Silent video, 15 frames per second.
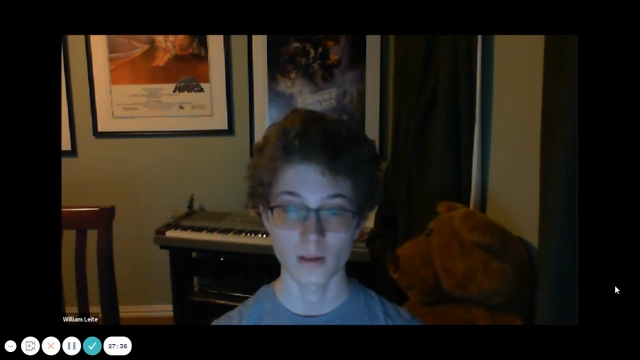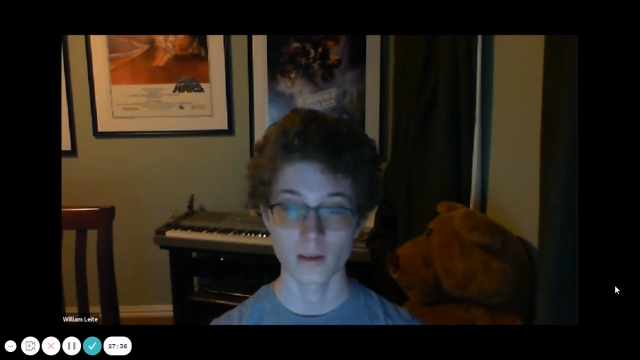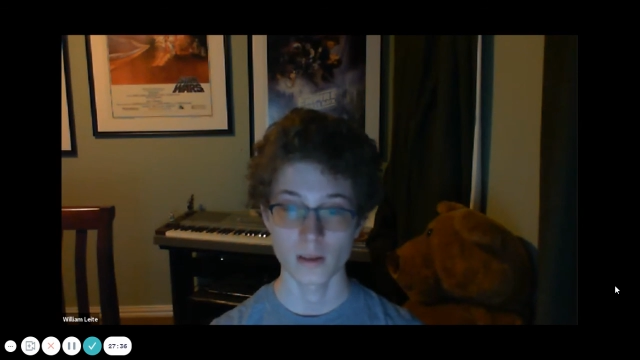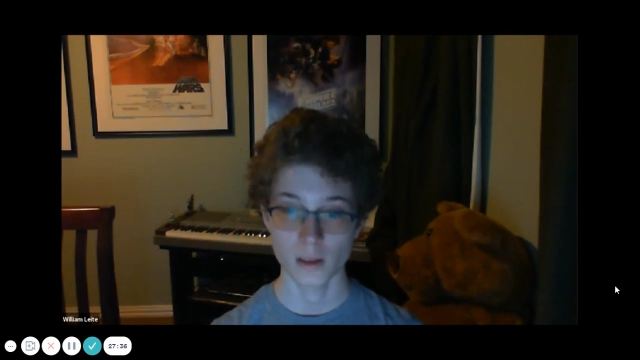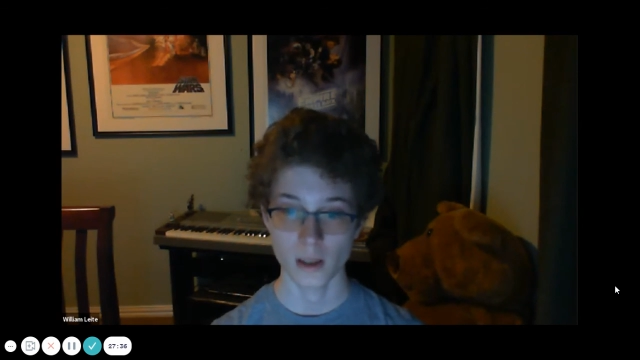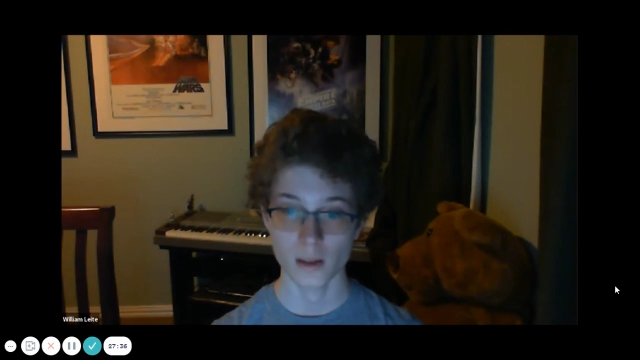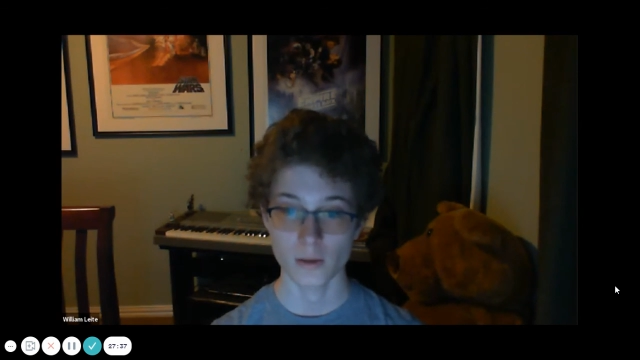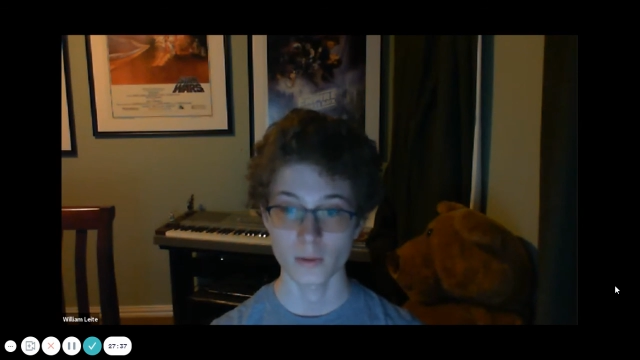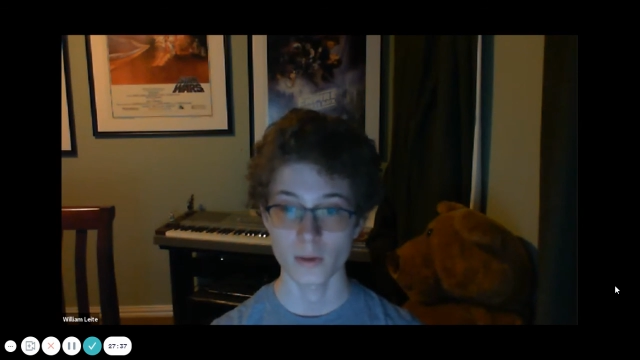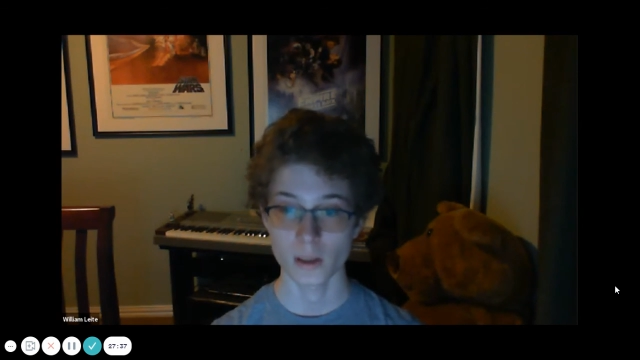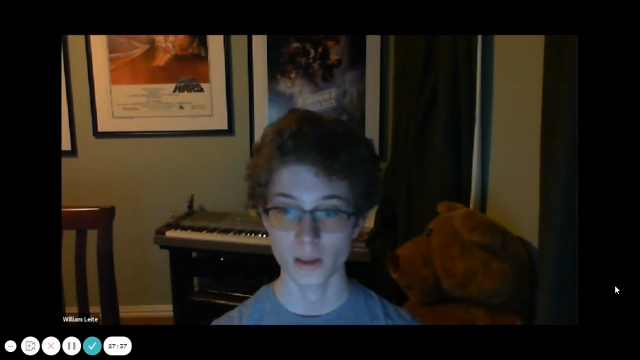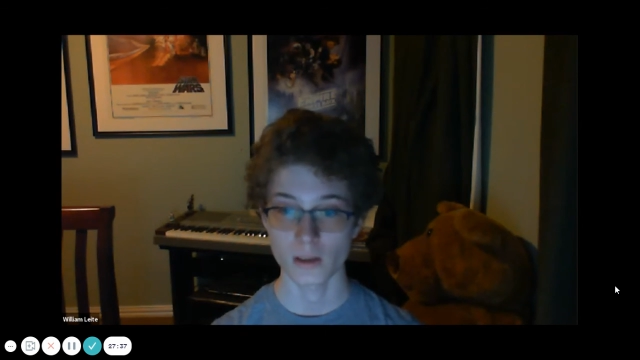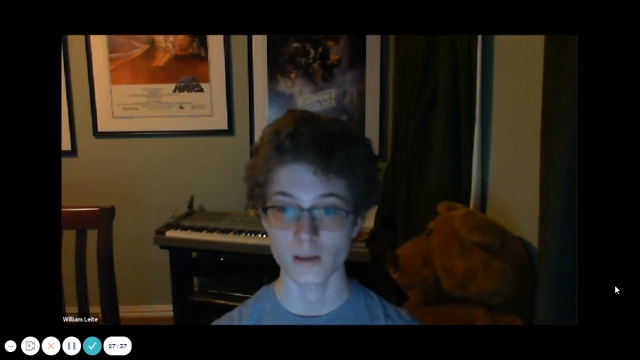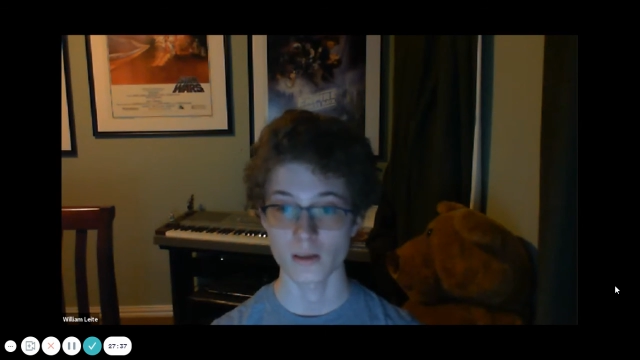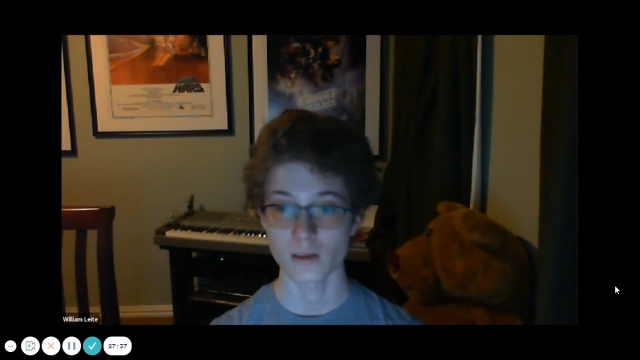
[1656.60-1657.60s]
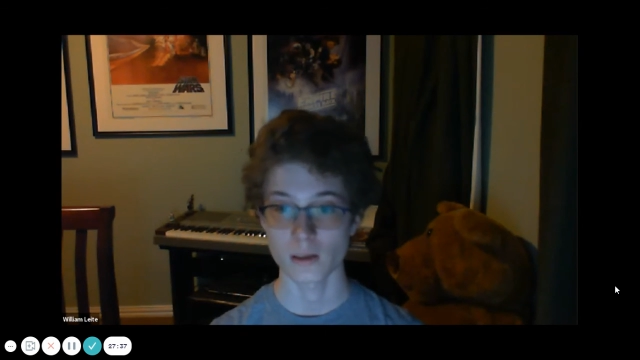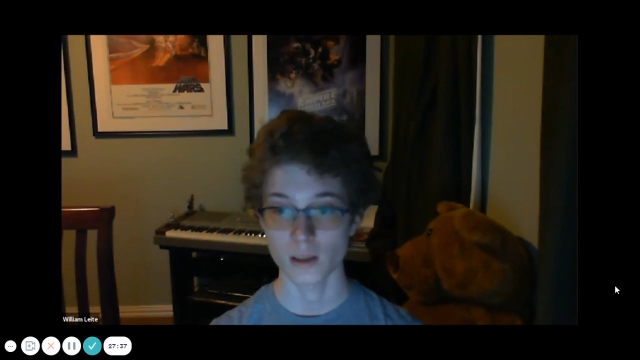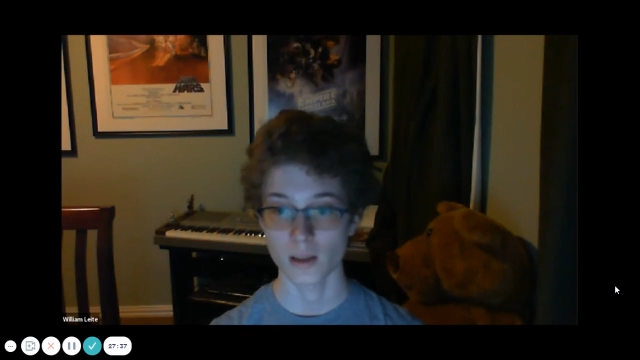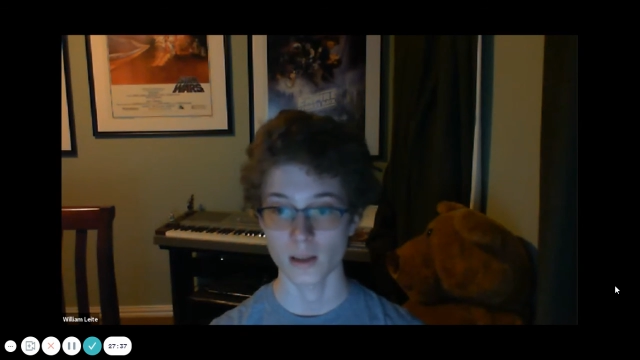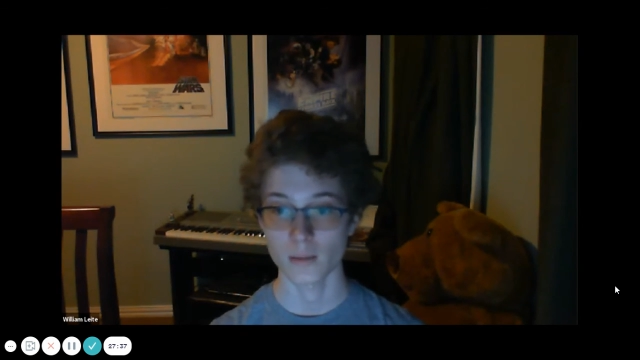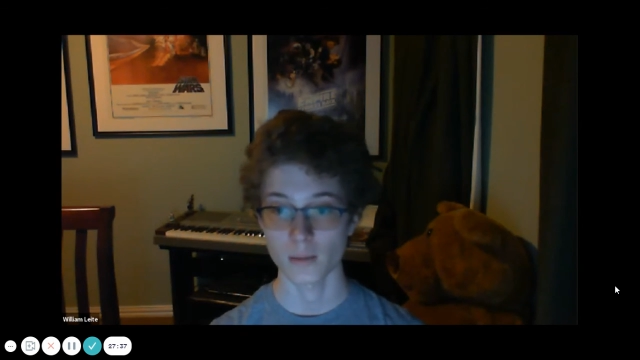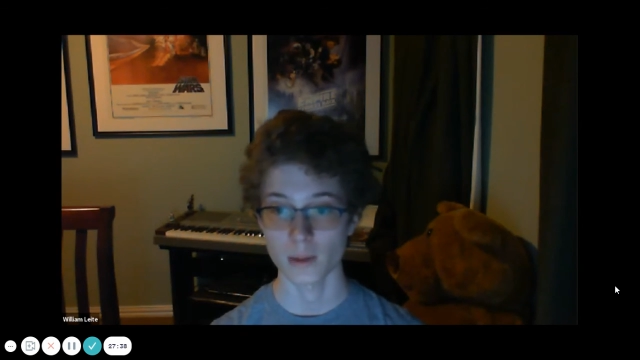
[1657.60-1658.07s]
schedule changes
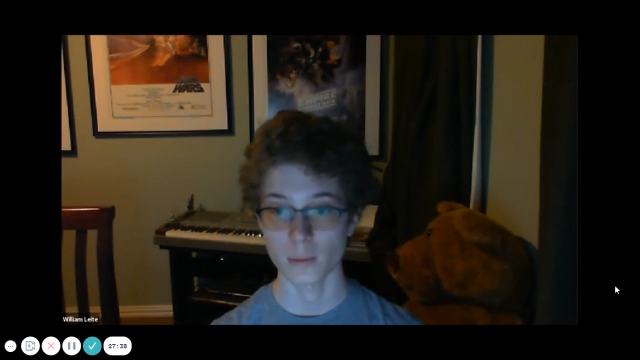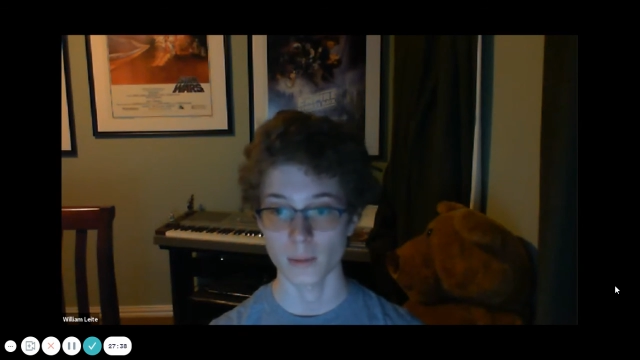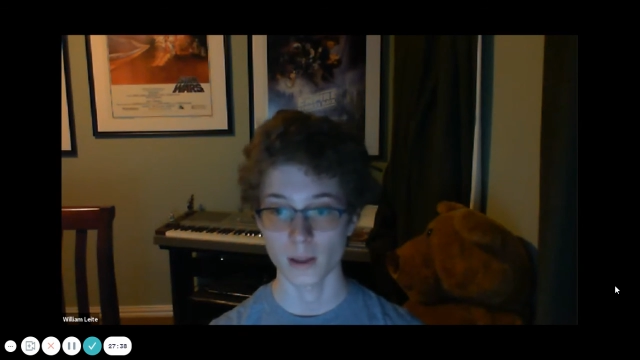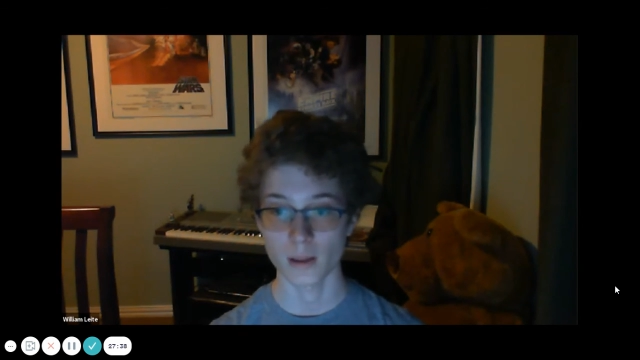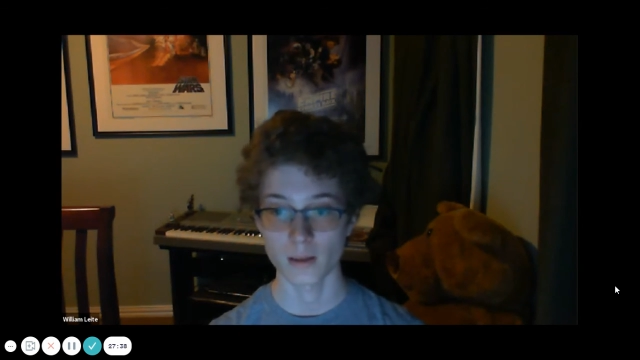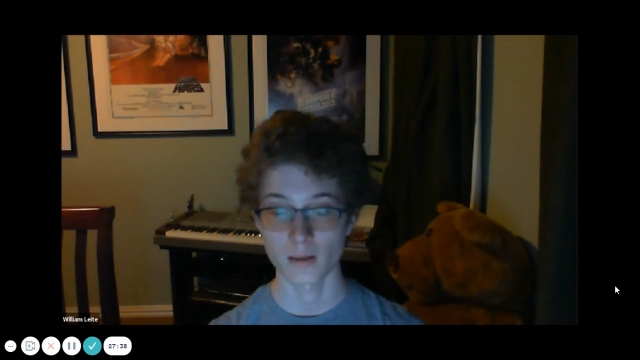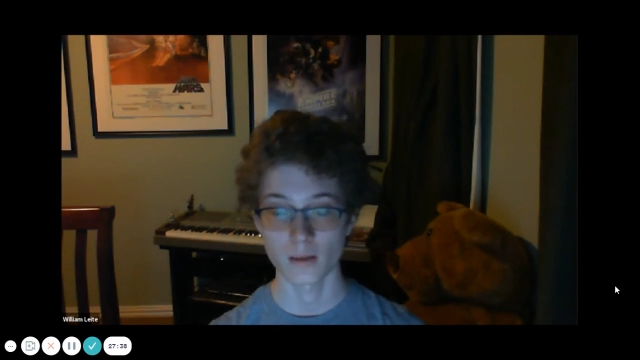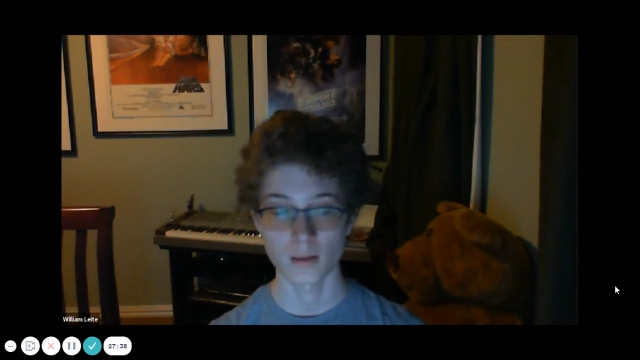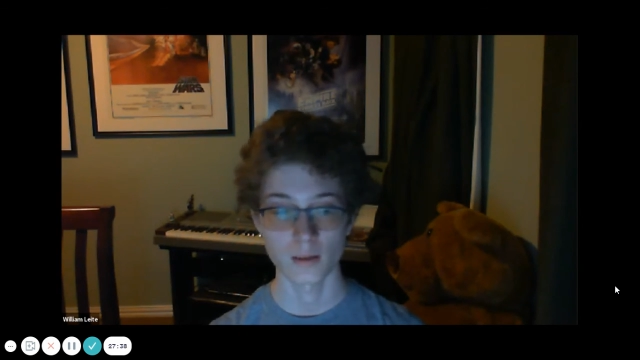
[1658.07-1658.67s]
can be made.